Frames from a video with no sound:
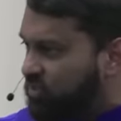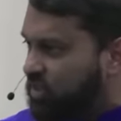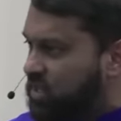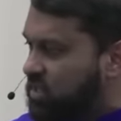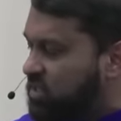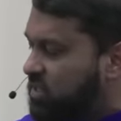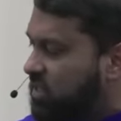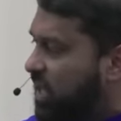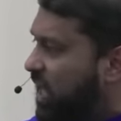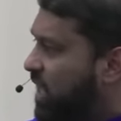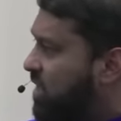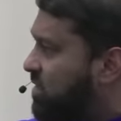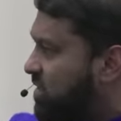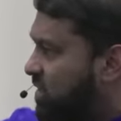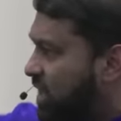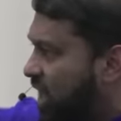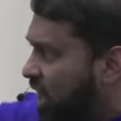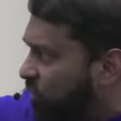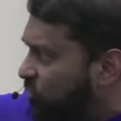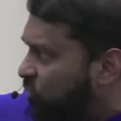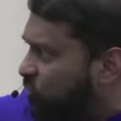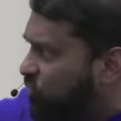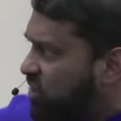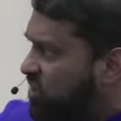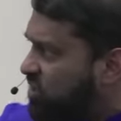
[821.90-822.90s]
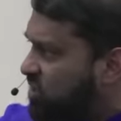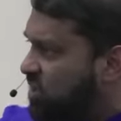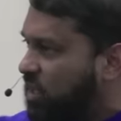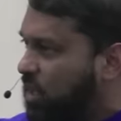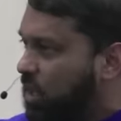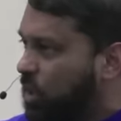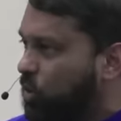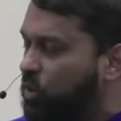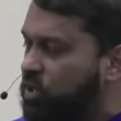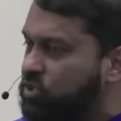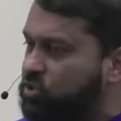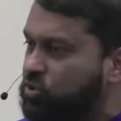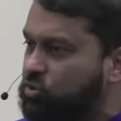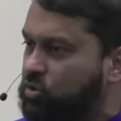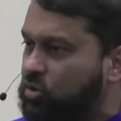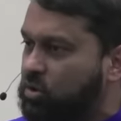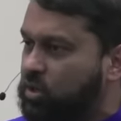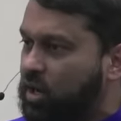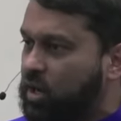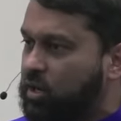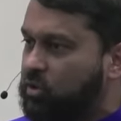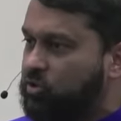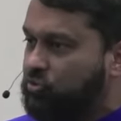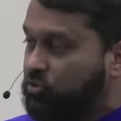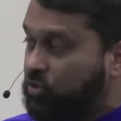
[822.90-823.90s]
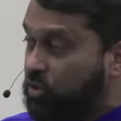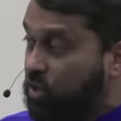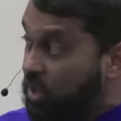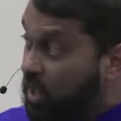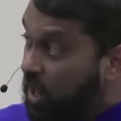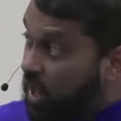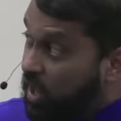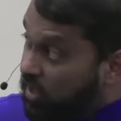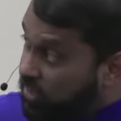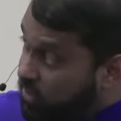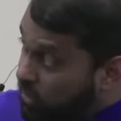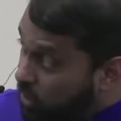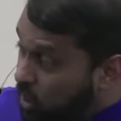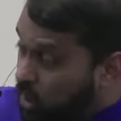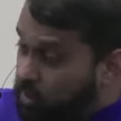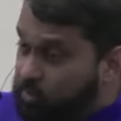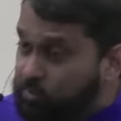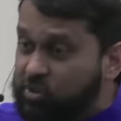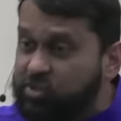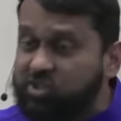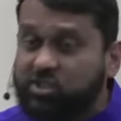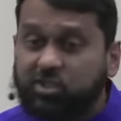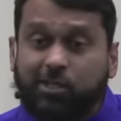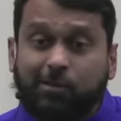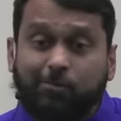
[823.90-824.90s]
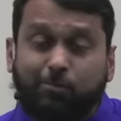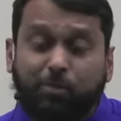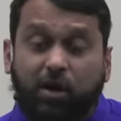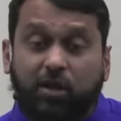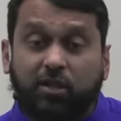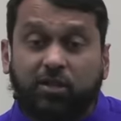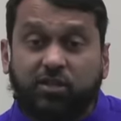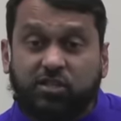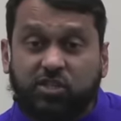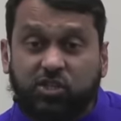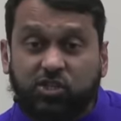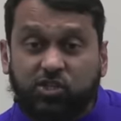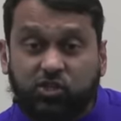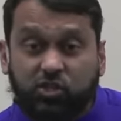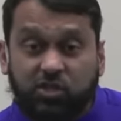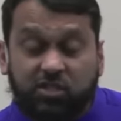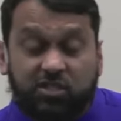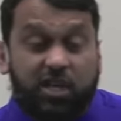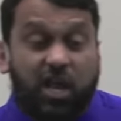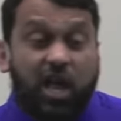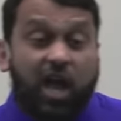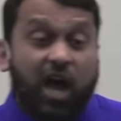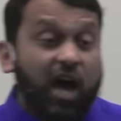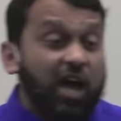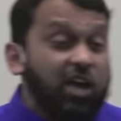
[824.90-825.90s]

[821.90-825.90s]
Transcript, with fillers: these lands. In every single Western country, there are Muslim politicians. I